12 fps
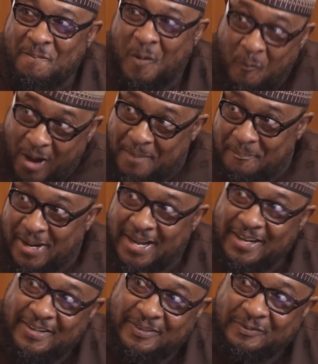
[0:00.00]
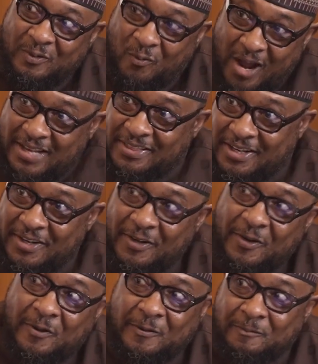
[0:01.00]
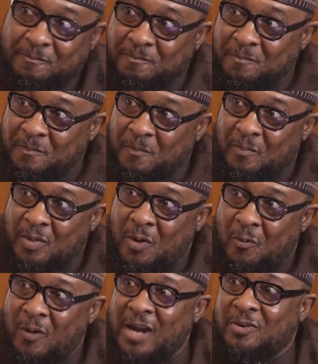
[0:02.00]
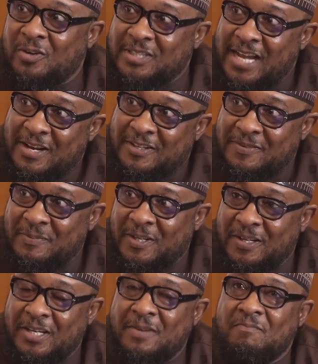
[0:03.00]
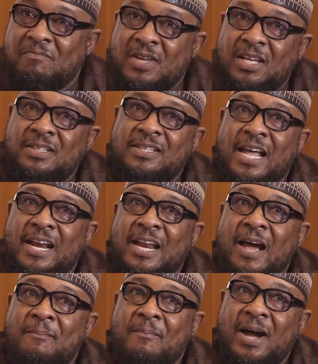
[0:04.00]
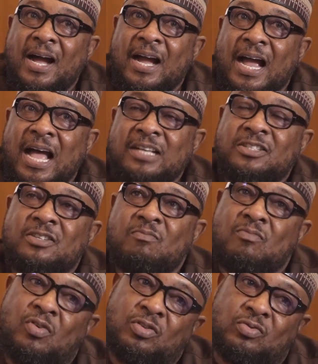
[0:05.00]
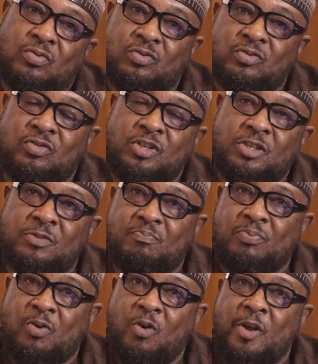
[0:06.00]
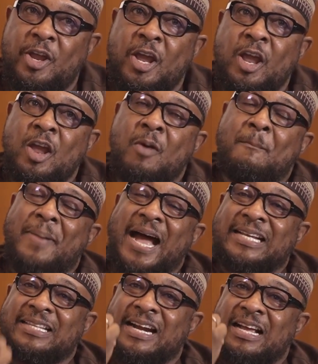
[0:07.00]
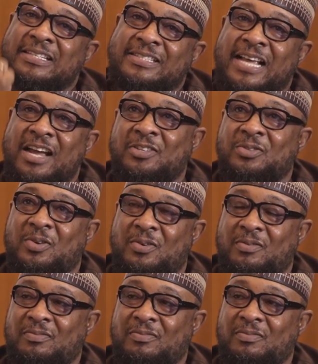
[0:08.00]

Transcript: One bank, 1 trillion. What does that mean? It means that that bank has the muscle to deploy per transaction